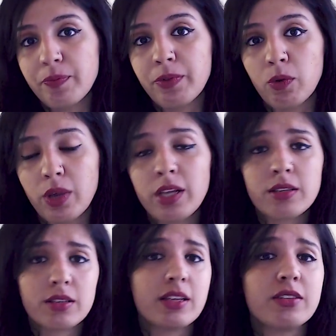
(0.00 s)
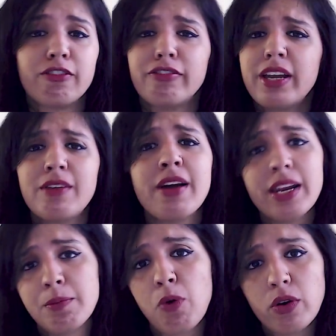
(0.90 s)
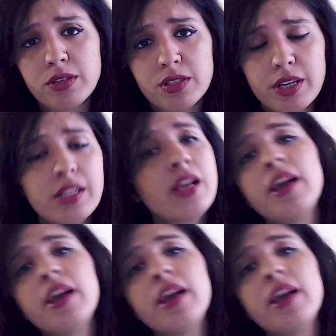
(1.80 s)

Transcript: Okay, it's a very, very important skill,